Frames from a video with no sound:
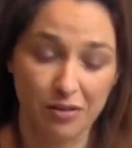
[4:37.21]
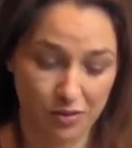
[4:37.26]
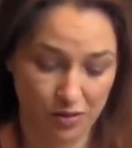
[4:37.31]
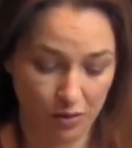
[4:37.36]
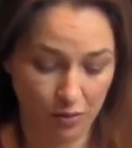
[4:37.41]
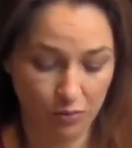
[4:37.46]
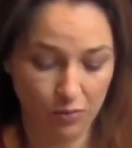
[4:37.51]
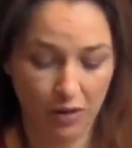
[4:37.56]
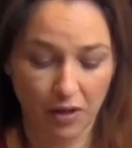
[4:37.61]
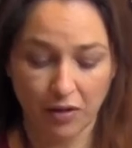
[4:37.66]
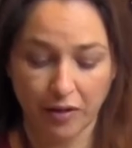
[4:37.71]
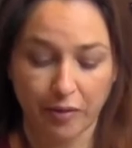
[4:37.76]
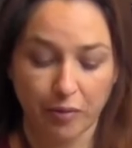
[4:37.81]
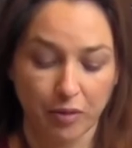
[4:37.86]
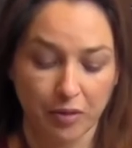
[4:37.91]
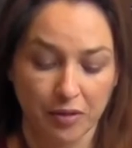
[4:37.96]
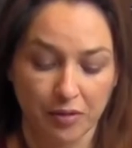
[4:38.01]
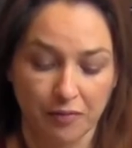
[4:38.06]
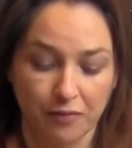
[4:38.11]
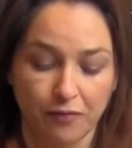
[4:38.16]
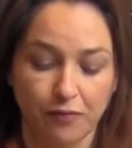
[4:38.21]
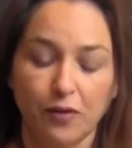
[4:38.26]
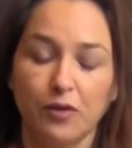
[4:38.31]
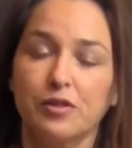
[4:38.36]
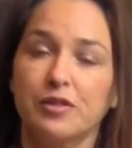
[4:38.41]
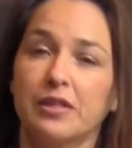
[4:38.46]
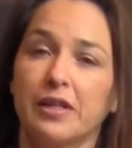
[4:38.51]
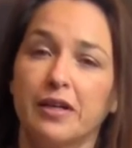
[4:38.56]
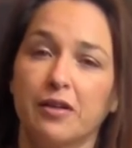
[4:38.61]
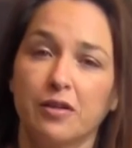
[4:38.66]
so our
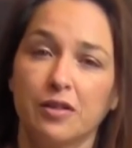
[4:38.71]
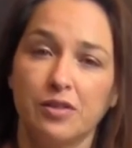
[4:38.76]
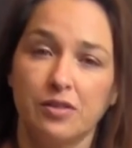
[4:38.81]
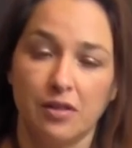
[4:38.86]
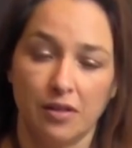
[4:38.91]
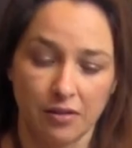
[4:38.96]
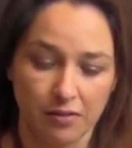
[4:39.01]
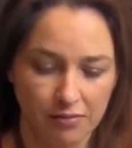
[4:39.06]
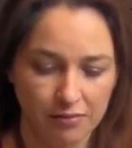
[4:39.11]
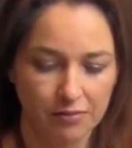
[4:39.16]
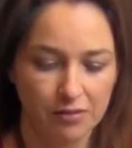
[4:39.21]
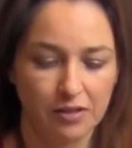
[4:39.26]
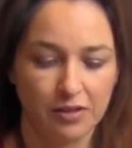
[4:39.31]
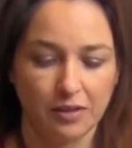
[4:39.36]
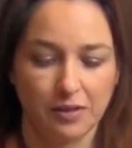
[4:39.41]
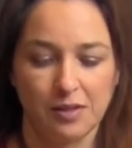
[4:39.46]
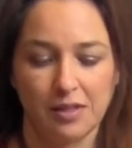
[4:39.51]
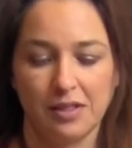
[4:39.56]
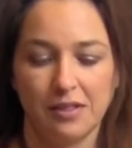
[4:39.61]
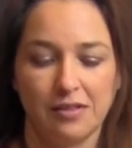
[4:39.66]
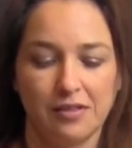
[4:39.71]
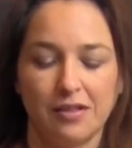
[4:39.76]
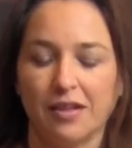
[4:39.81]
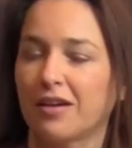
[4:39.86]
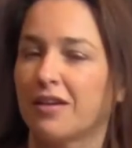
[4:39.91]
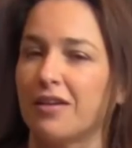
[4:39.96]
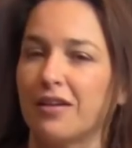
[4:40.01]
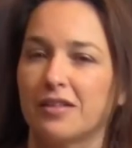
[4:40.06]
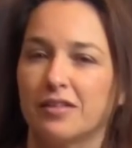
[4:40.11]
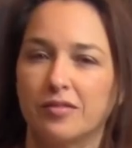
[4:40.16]
first layer is done. You can see it's
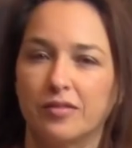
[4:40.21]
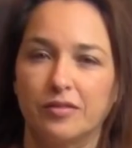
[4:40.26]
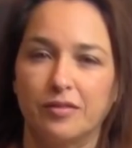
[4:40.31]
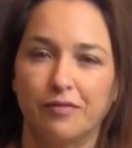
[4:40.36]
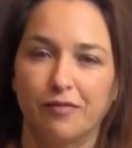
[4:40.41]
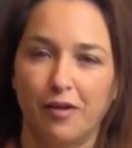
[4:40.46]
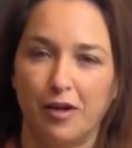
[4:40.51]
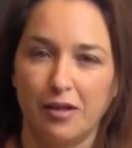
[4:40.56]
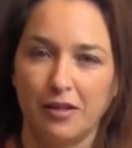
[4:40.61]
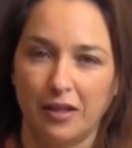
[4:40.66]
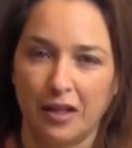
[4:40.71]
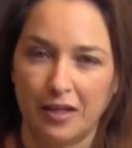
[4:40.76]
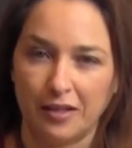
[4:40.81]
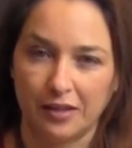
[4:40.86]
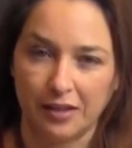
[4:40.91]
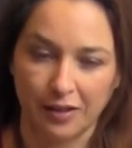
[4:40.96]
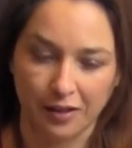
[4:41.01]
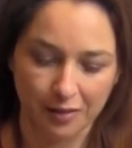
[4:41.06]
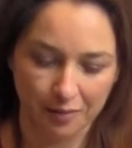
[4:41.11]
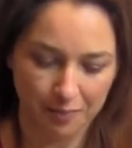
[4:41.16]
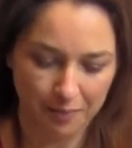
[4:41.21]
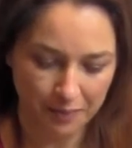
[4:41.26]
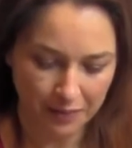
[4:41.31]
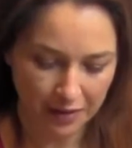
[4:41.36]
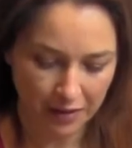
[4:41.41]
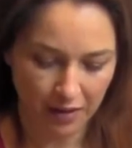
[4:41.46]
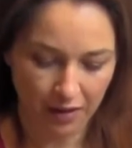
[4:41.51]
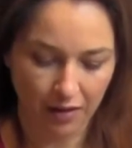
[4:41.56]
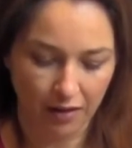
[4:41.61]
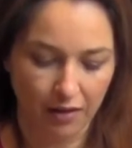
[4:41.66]
got a nice defined line there,
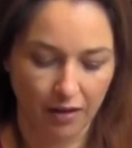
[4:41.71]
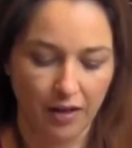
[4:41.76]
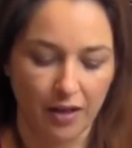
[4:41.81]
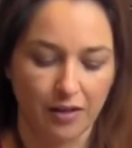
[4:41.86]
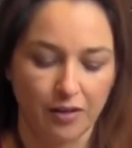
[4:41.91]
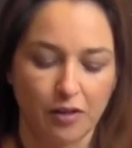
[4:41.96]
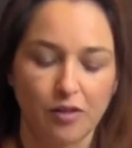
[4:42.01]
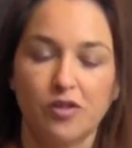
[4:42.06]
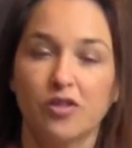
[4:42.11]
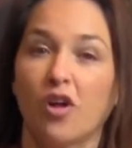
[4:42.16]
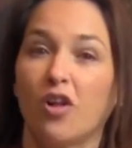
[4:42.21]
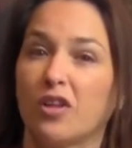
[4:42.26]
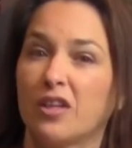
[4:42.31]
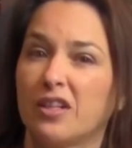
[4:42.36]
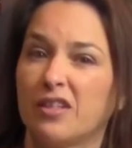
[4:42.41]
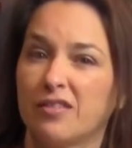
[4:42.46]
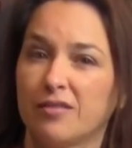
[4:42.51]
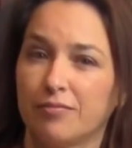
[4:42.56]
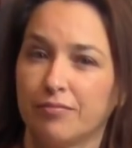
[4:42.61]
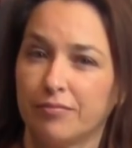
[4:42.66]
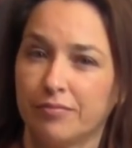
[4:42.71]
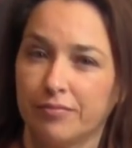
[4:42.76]
and they're solid.